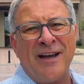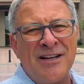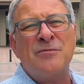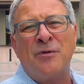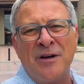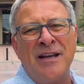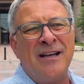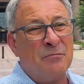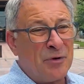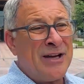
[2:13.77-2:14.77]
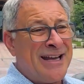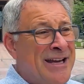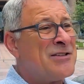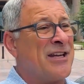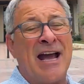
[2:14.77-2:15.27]
it's pretty
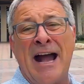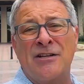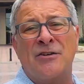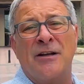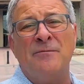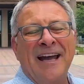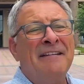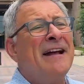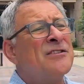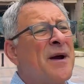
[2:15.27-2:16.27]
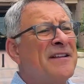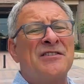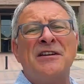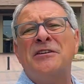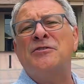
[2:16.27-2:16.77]
easy actually. And that's why the
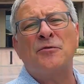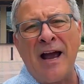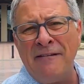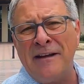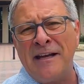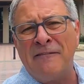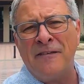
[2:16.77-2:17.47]
city is thriving, and it